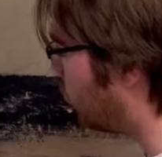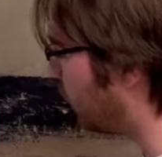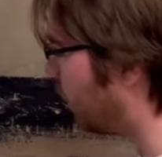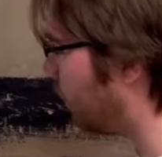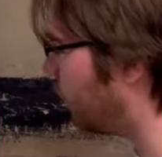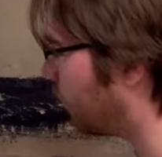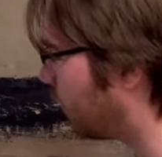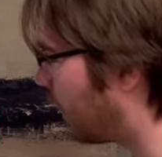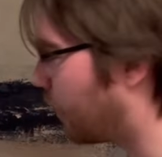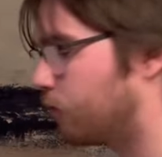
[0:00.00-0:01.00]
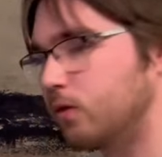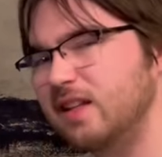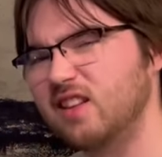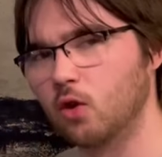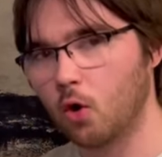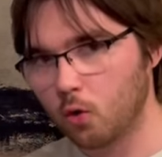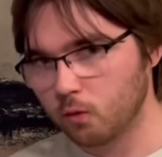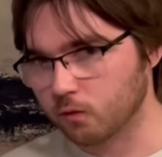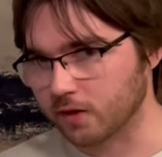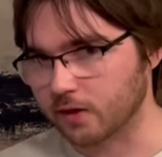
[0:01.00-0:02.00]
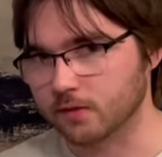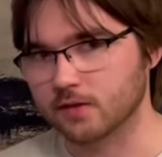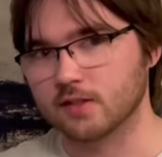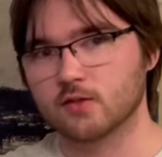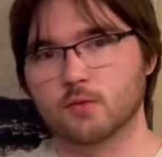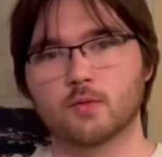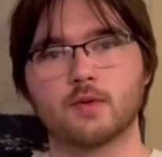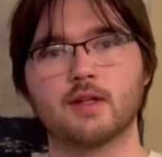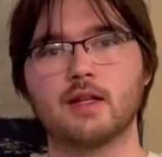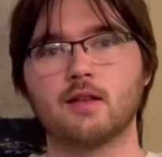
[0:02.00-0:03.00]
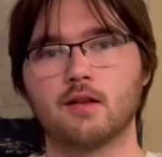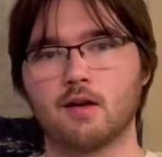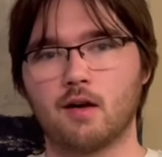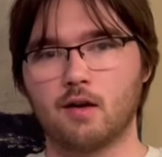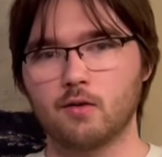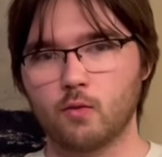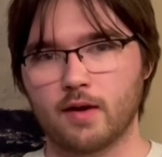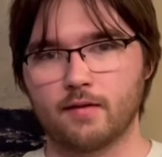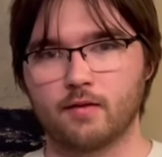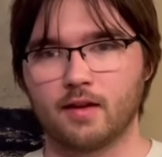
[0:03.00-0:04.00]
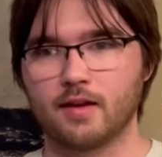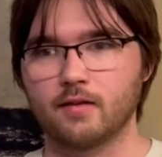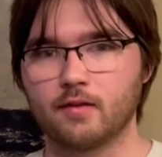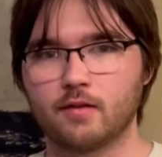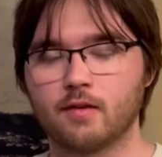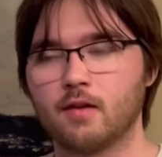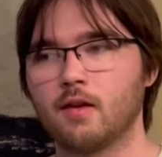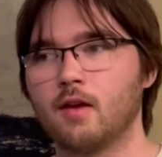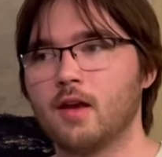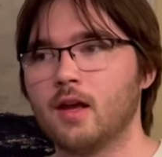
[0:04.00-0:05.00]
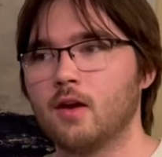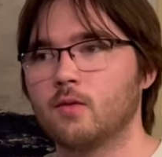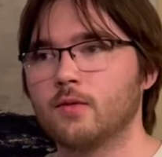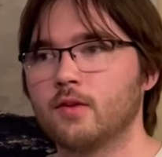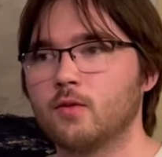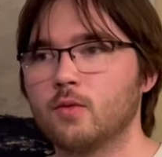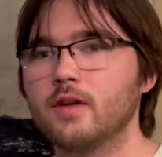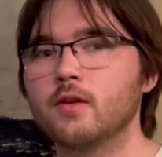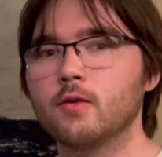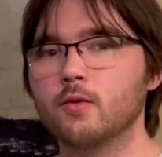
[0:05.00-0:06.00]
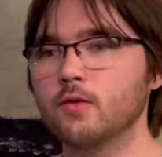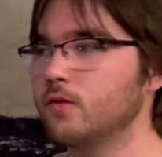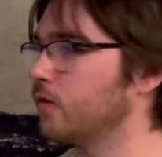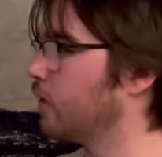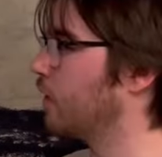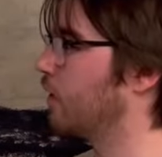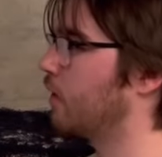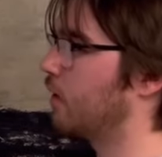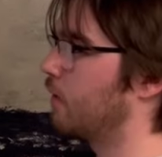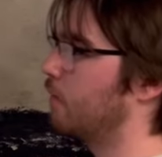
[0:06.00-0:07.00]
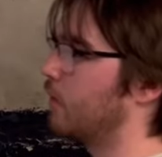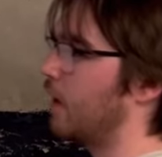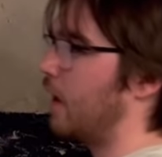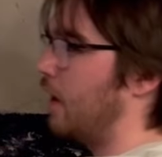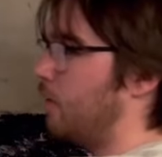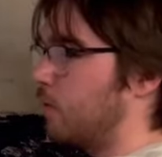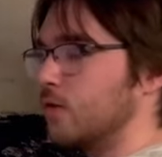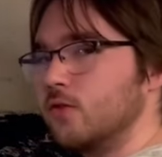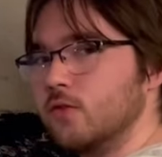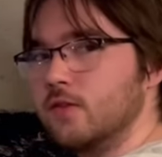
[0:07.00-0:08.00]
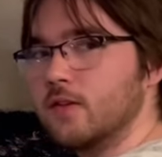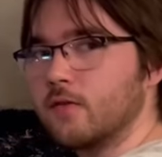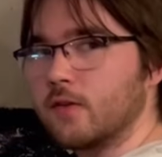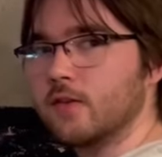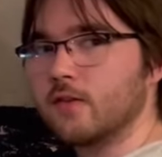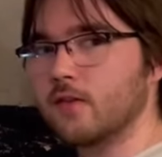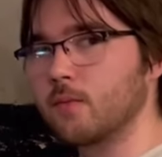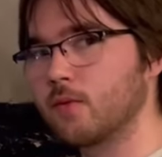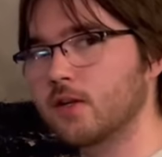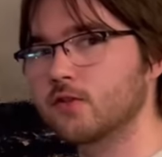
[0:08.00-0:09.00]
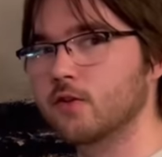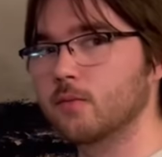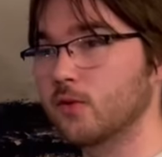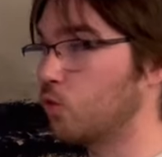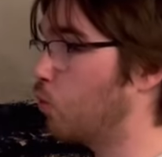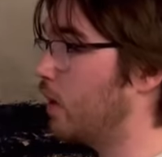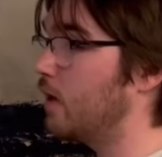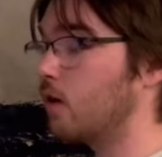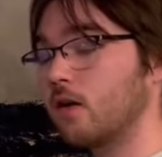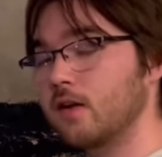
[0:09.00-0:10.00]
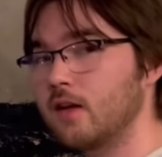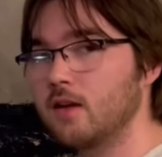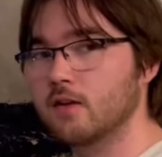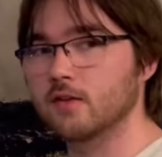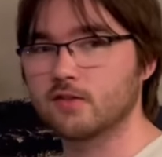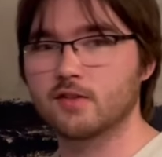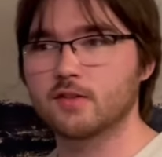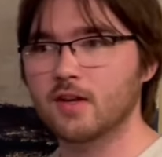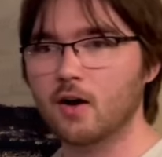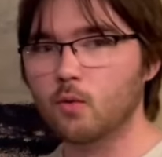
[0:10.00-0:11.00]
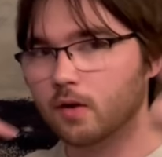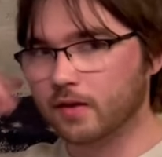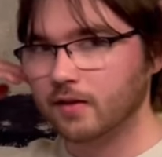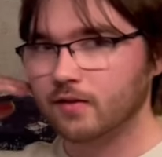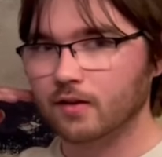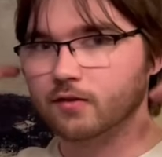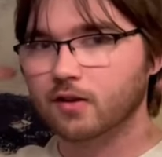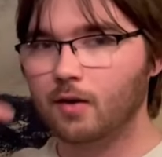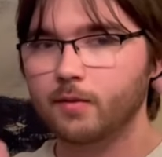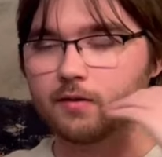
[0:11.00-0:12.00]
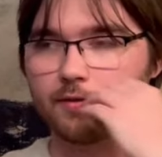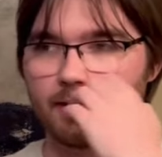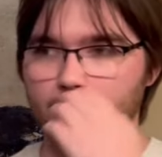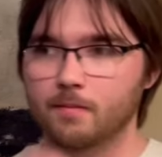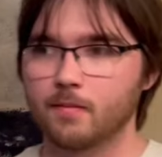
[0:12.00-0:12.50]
we have really low frequencies with really long wavelengths, well then we use the amplitude difference and the pressure between our ears to tell where that sound's coming from.